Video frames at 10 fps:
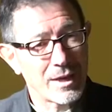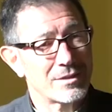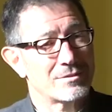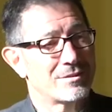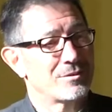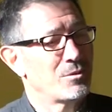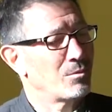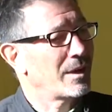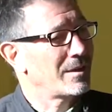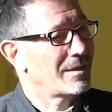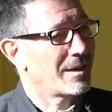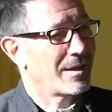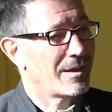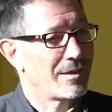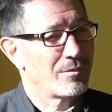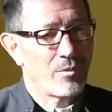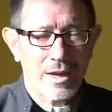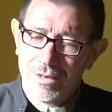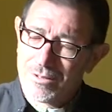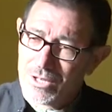makes you wonder
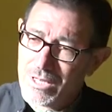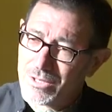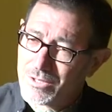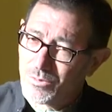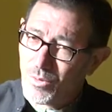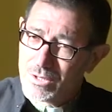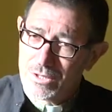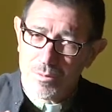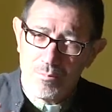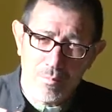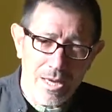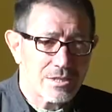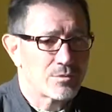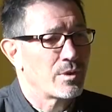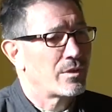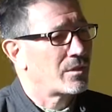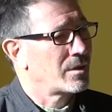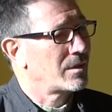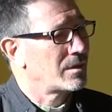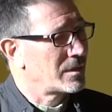when Jesus wants to mess with
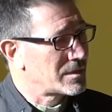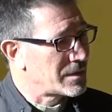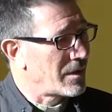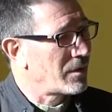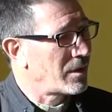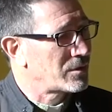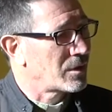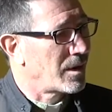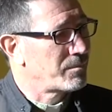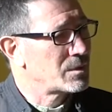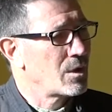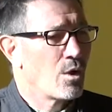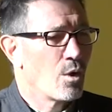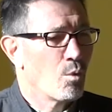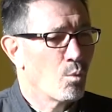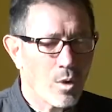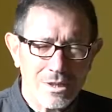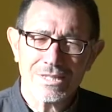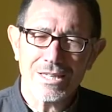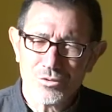the, the stereotypes,
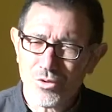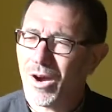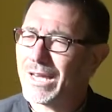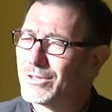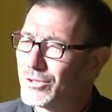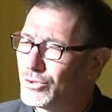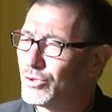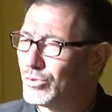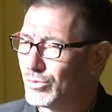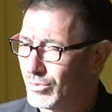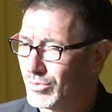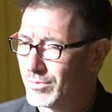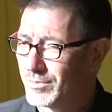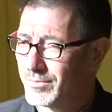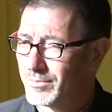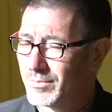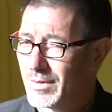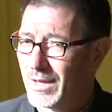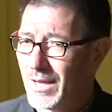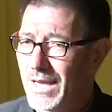what's he trying to do?
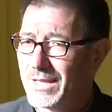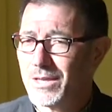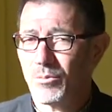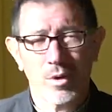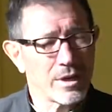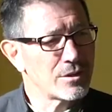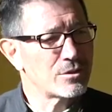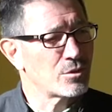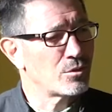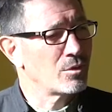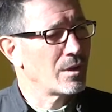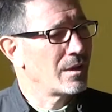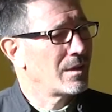Is he wanting to